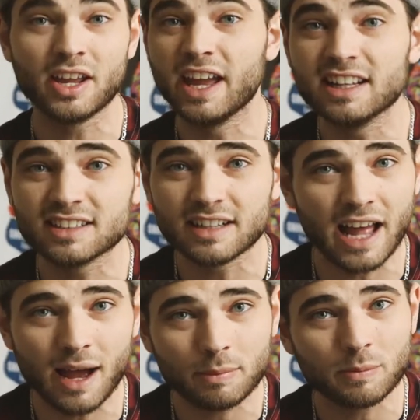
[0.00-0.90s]
It didn't
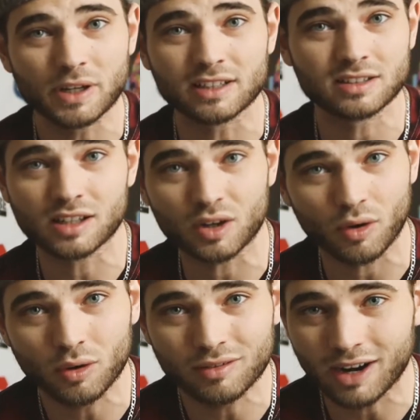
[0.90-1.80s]
happen because of the
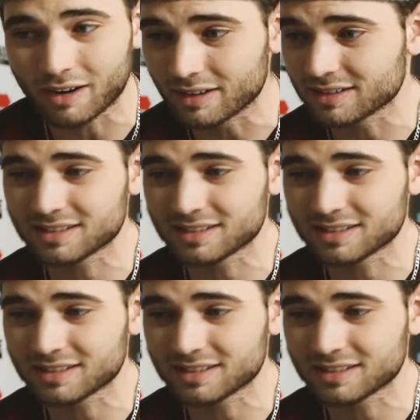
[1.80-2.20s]
coronavirus.